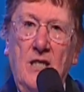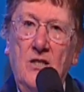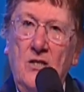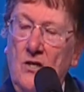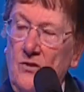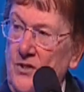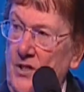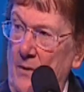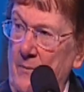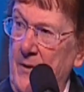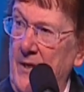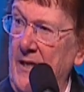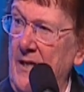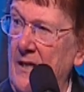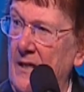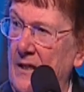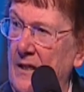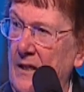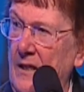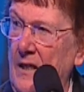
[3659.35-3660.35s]
you know something?
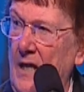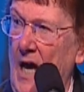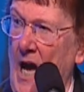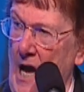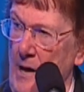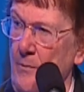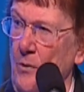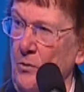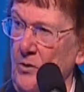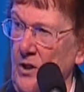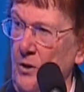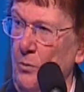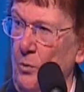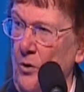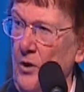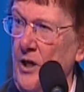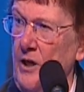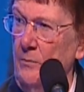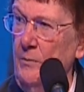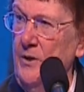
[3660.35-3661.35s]
I'm only
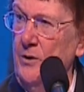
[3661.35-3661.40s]
worrying